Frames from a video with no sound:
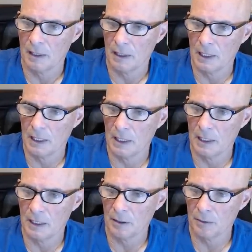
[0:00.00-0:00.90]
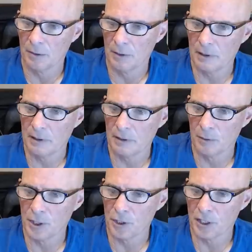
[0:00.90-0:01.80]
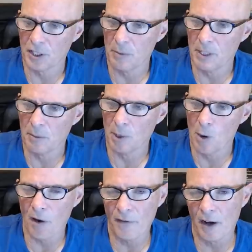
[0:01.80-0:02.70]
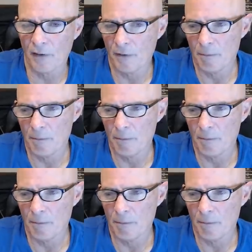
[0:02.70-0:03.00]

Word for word: Uh, Richard, does he mean the blow off valve?